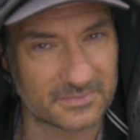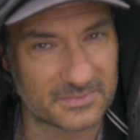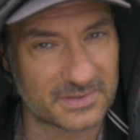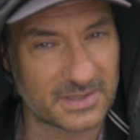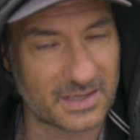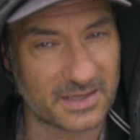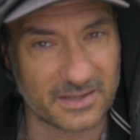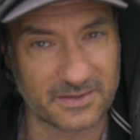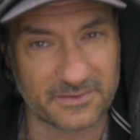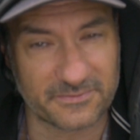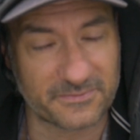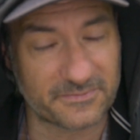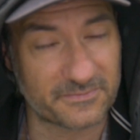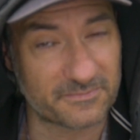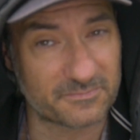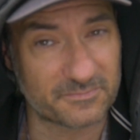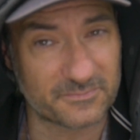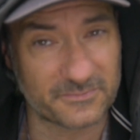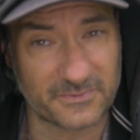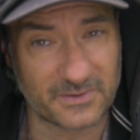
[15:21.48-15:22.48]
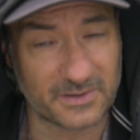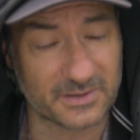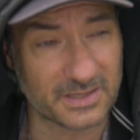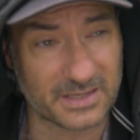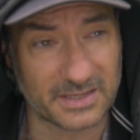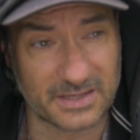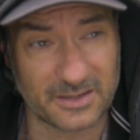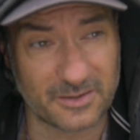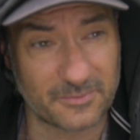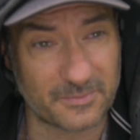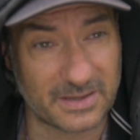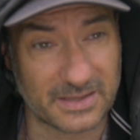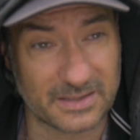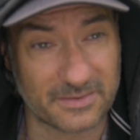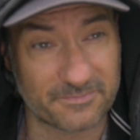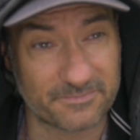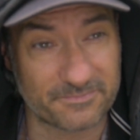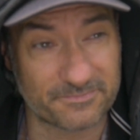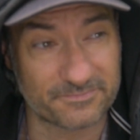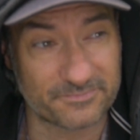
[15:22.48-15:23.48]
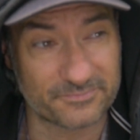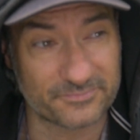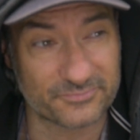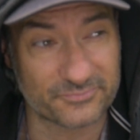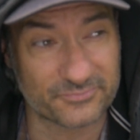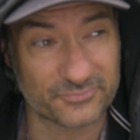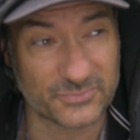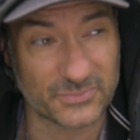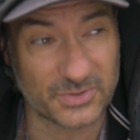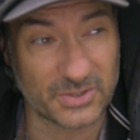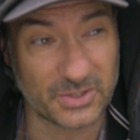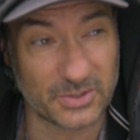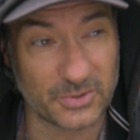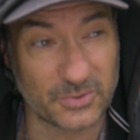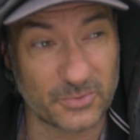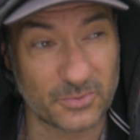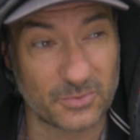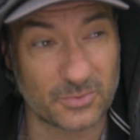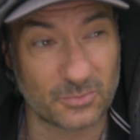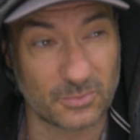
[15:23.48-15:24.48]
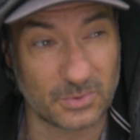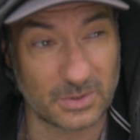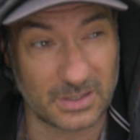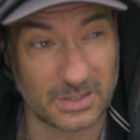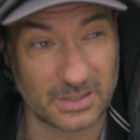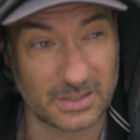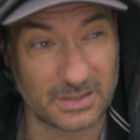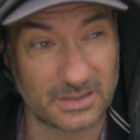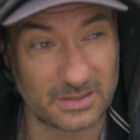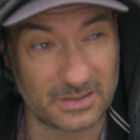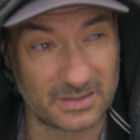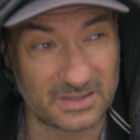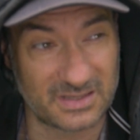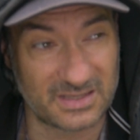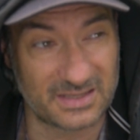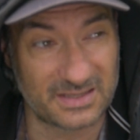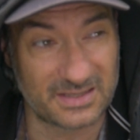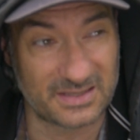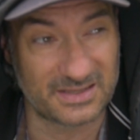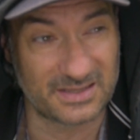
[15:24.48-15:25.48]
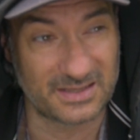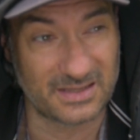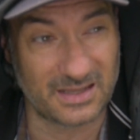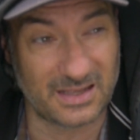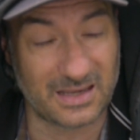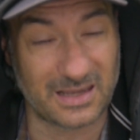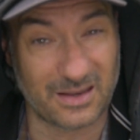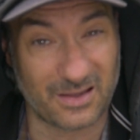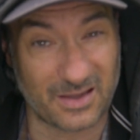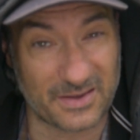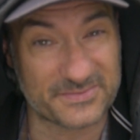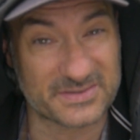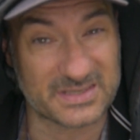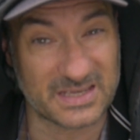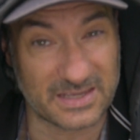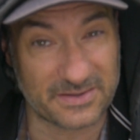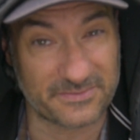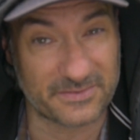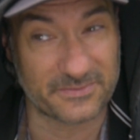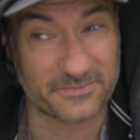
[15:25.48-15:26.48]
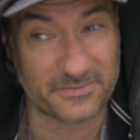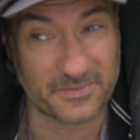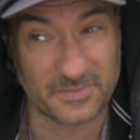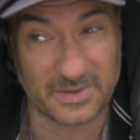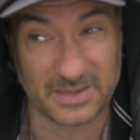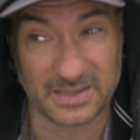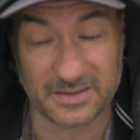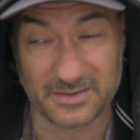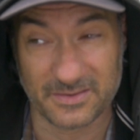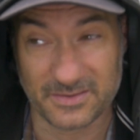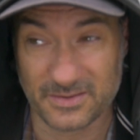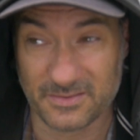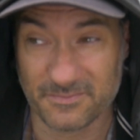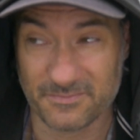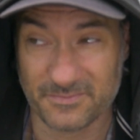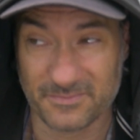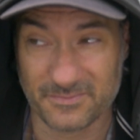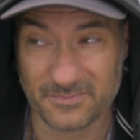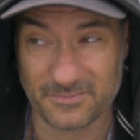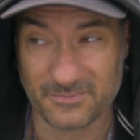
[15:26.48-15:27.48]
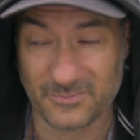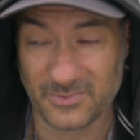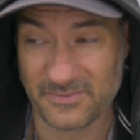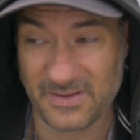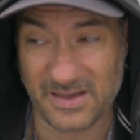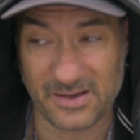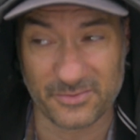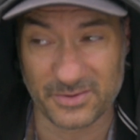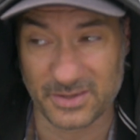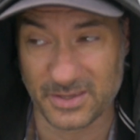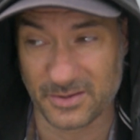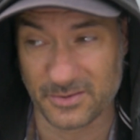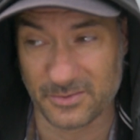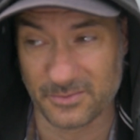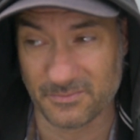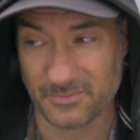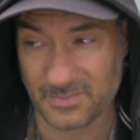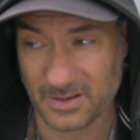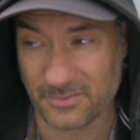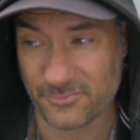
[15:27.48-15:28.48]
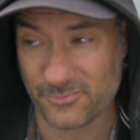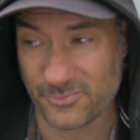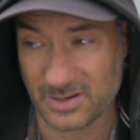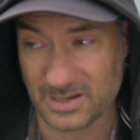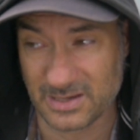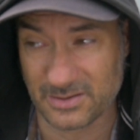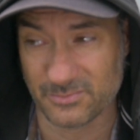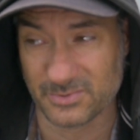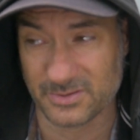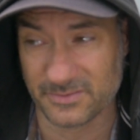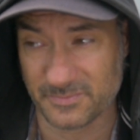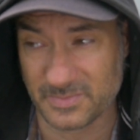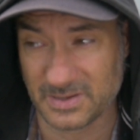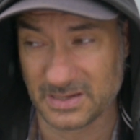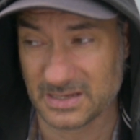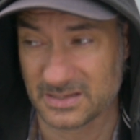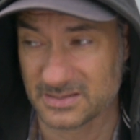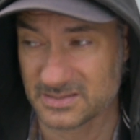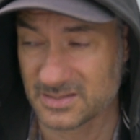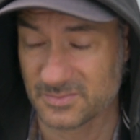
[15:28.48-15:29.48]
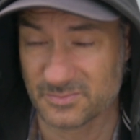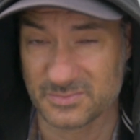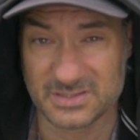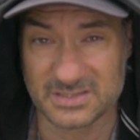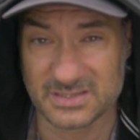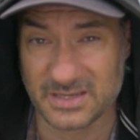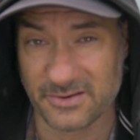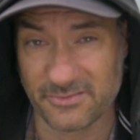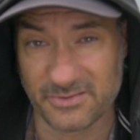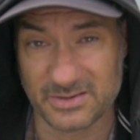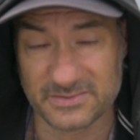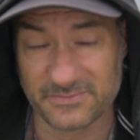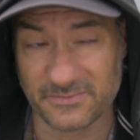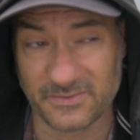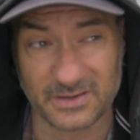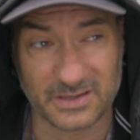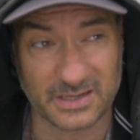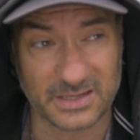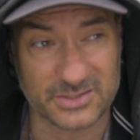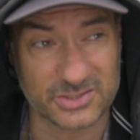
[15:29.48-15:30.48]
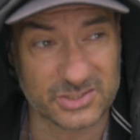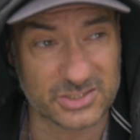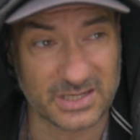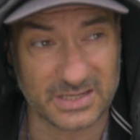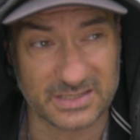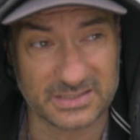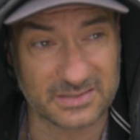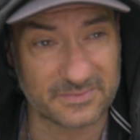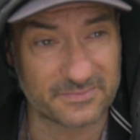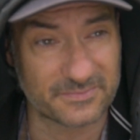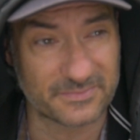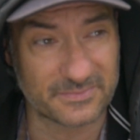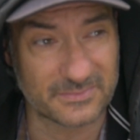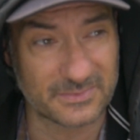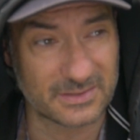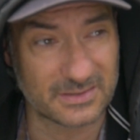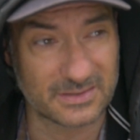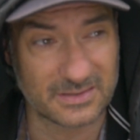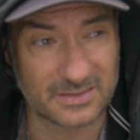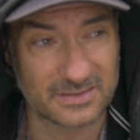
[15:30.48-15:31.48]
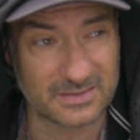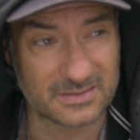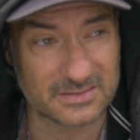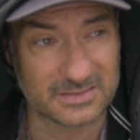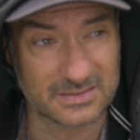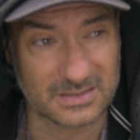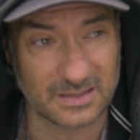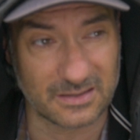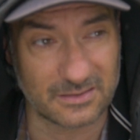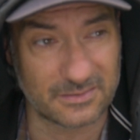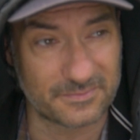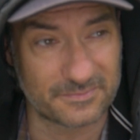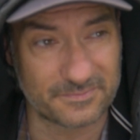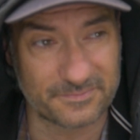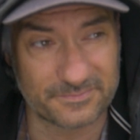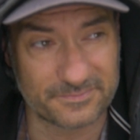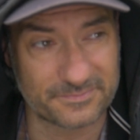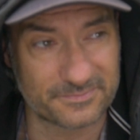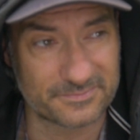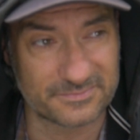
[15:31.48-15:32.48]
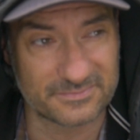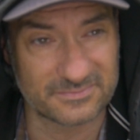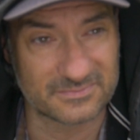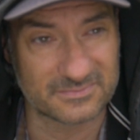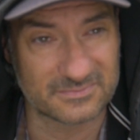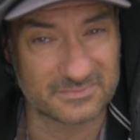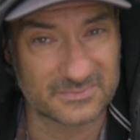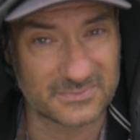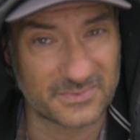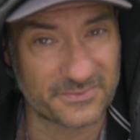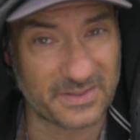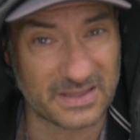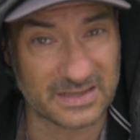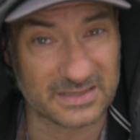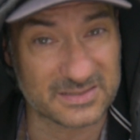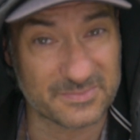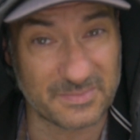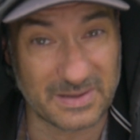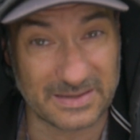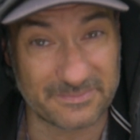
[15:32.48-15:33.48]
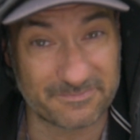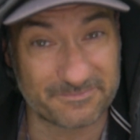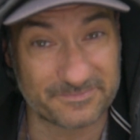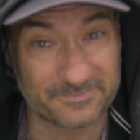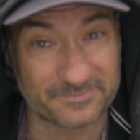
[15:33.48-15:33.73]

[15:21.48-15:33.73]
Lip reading: Dave, fucking hell, mate, you were a lifesaver for me. Without you, I really would have been in some serious fucking shit. So, thanks, man.